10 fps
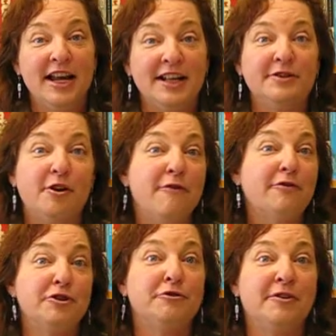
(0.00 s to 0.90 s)
it's
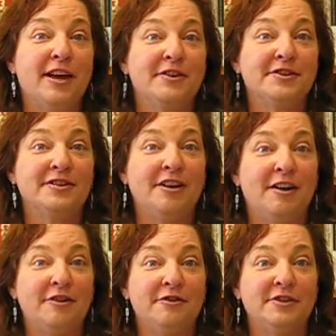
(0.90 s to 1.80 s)
over
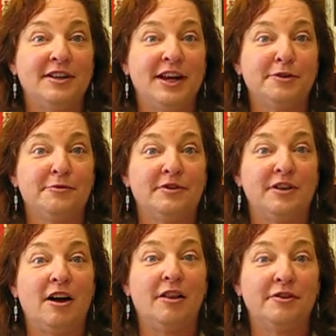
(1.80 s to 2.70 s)
$2,000 in actual
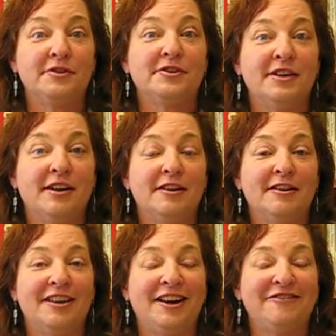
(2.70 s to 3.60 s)
dollars
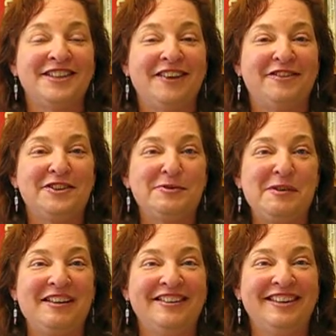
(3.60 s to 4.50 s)
that I've saved as well.